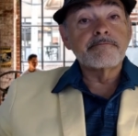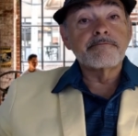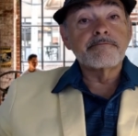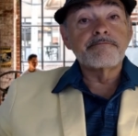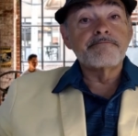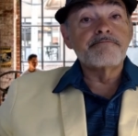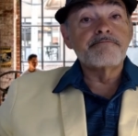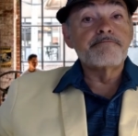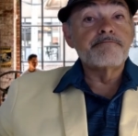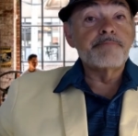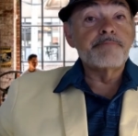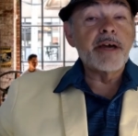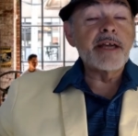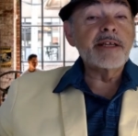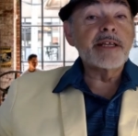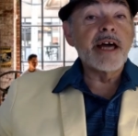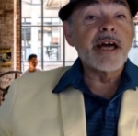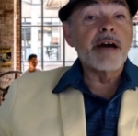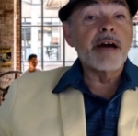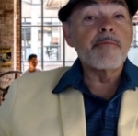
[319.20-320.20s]
paid time
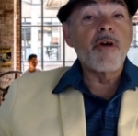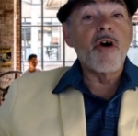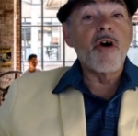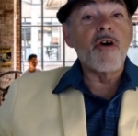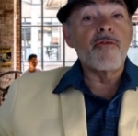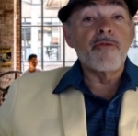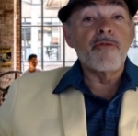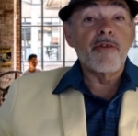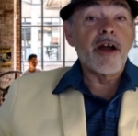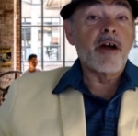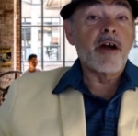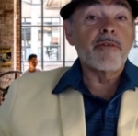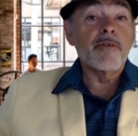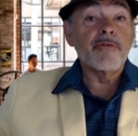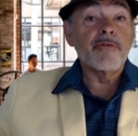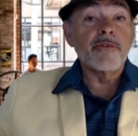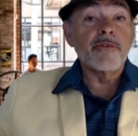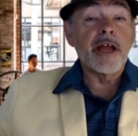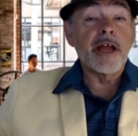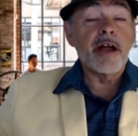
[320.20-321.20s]
off,
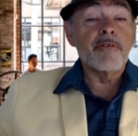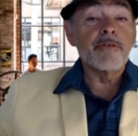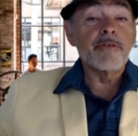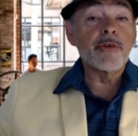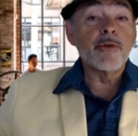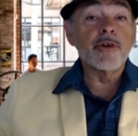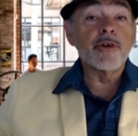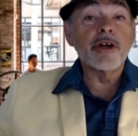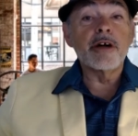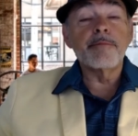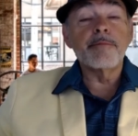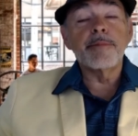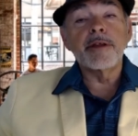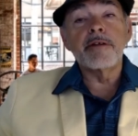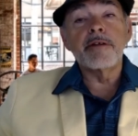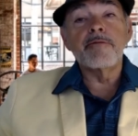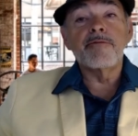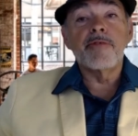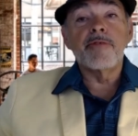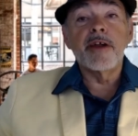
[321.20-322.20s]
however your company
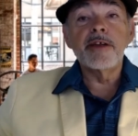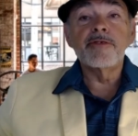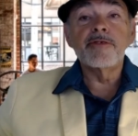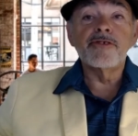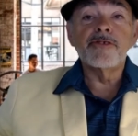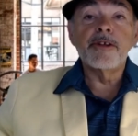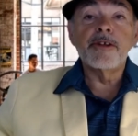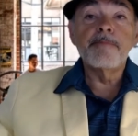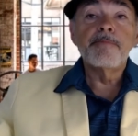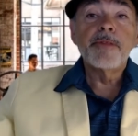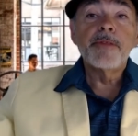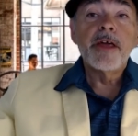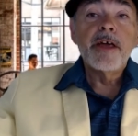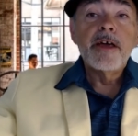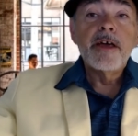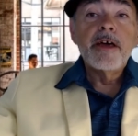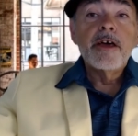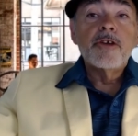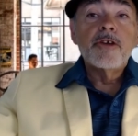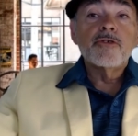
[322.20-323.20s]
phrases it.
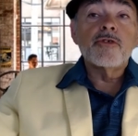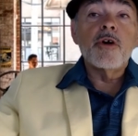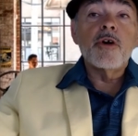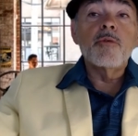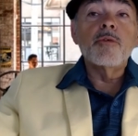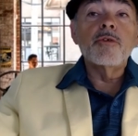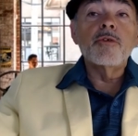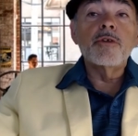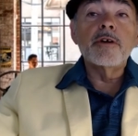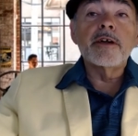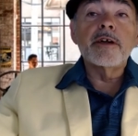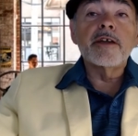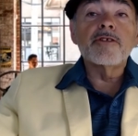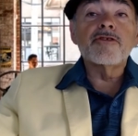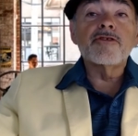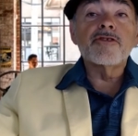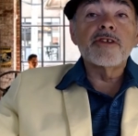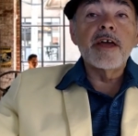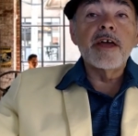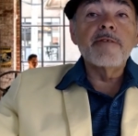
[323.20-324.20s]
So I want to look at
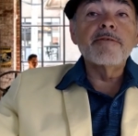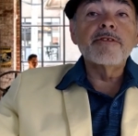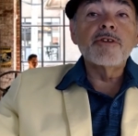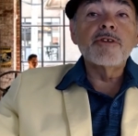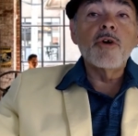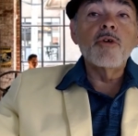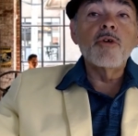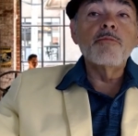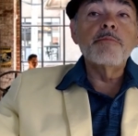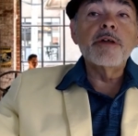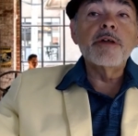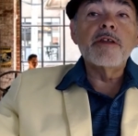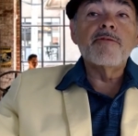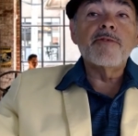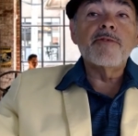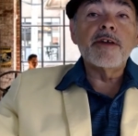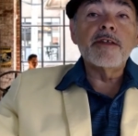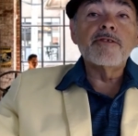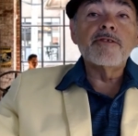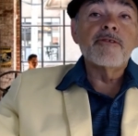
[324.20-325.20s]
7 known
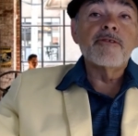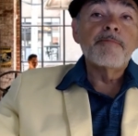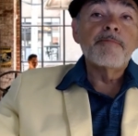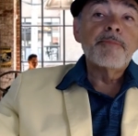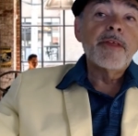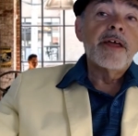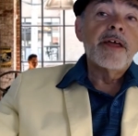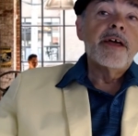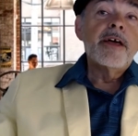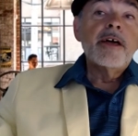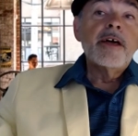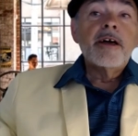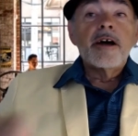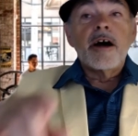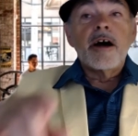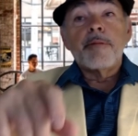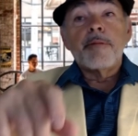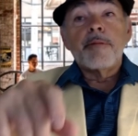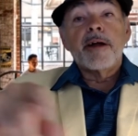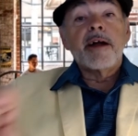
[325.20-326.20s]
benefits. I'll probably
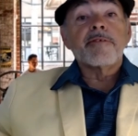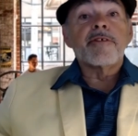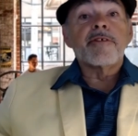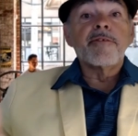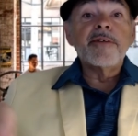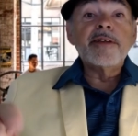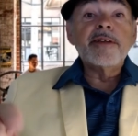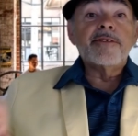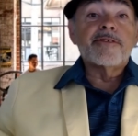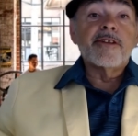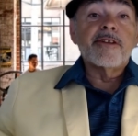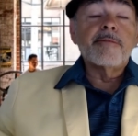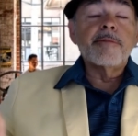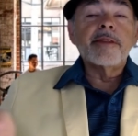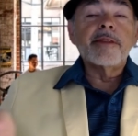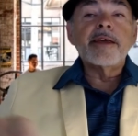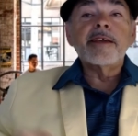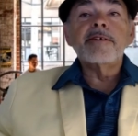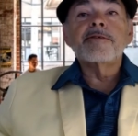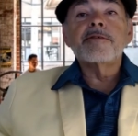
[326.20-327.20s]
have to read some of
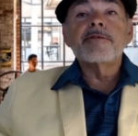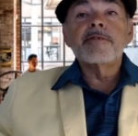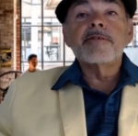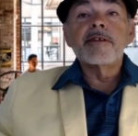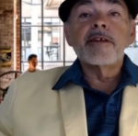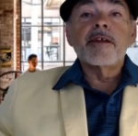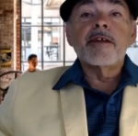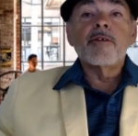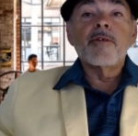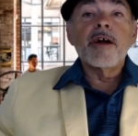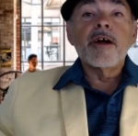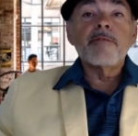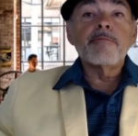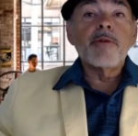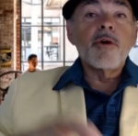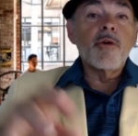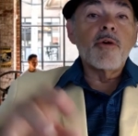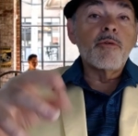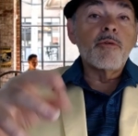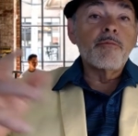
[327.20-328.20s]
these. I don't have them all
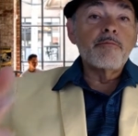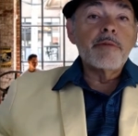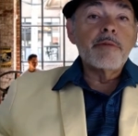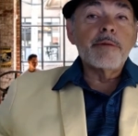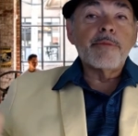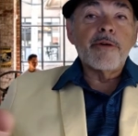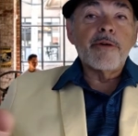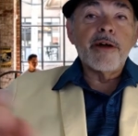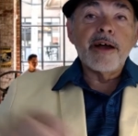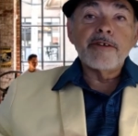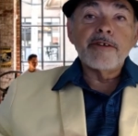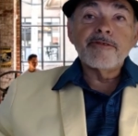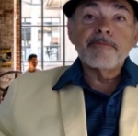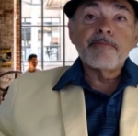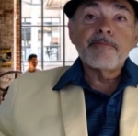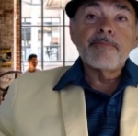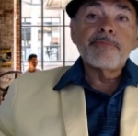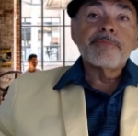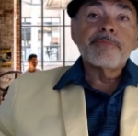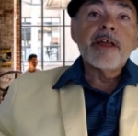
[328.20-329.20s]
memorized.
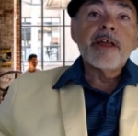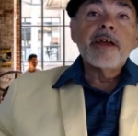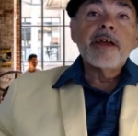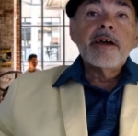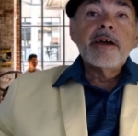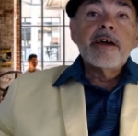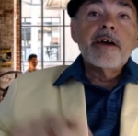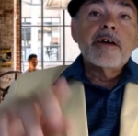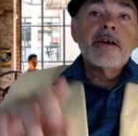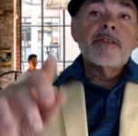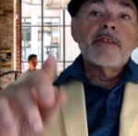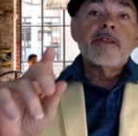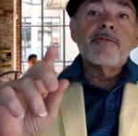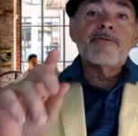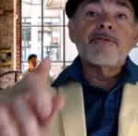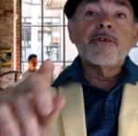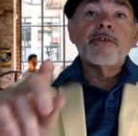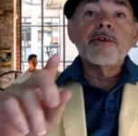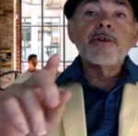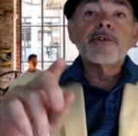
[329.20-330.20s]
The
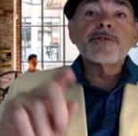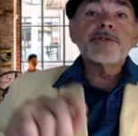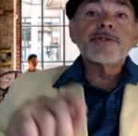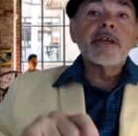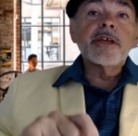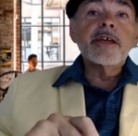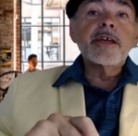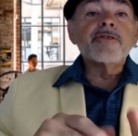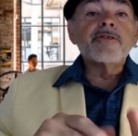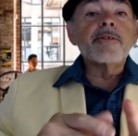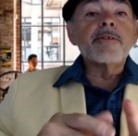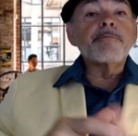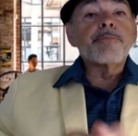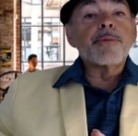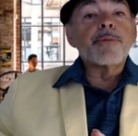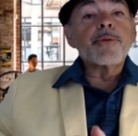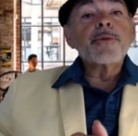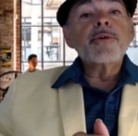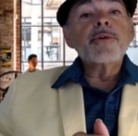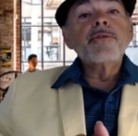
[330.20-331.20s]
first is
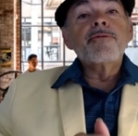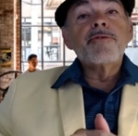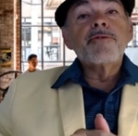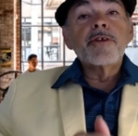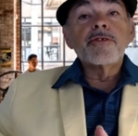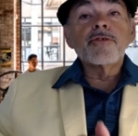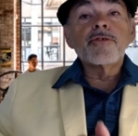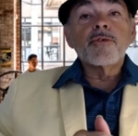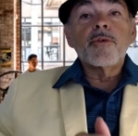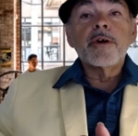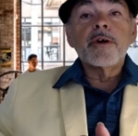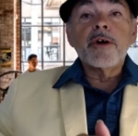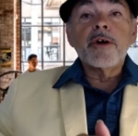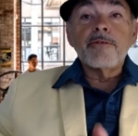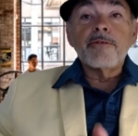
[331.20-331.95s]
improved physical health.